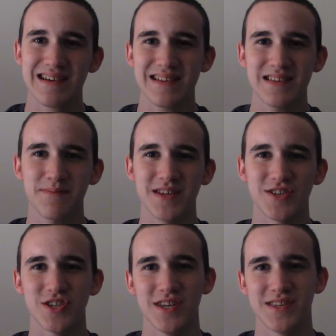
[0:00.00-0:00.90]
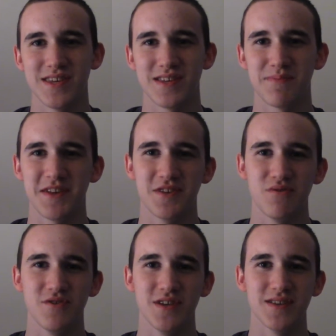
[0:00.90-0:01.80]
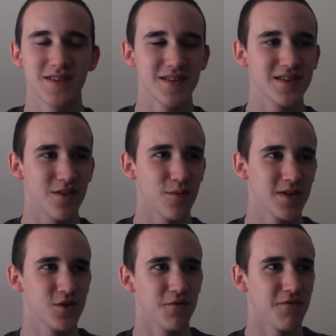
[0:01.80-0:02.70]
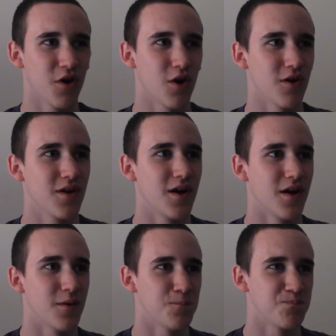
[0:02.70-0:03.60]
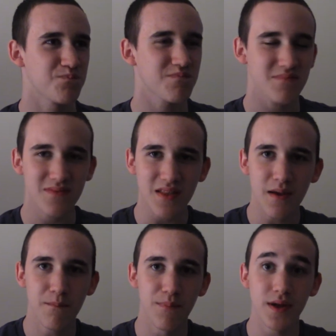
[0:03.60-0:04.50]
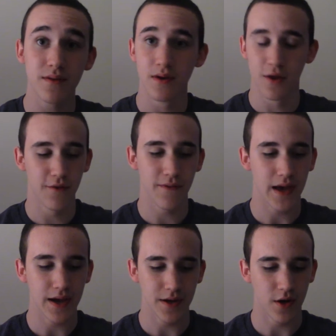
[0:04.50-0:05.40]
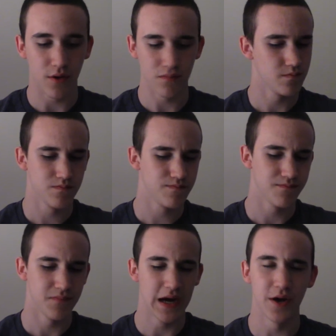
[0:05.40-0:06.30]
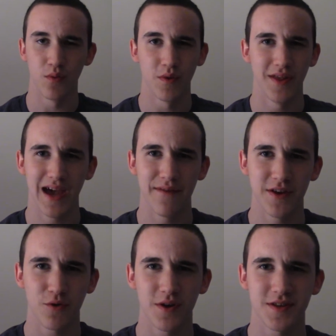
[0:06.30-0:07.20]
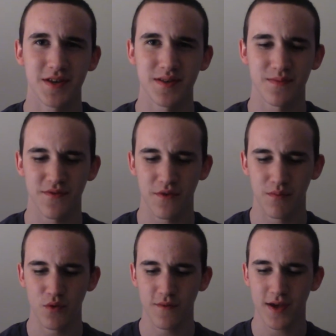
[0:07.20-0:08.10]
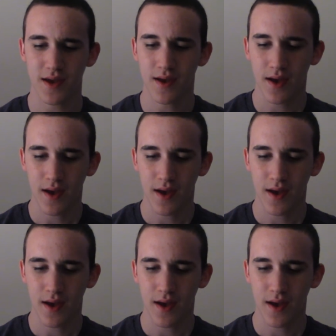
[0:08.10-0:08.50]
it's a bit cheesy, it's a bit too cheesy, it's a little bit too far. But other than that, you know, I don't really have any criticisms for the movie.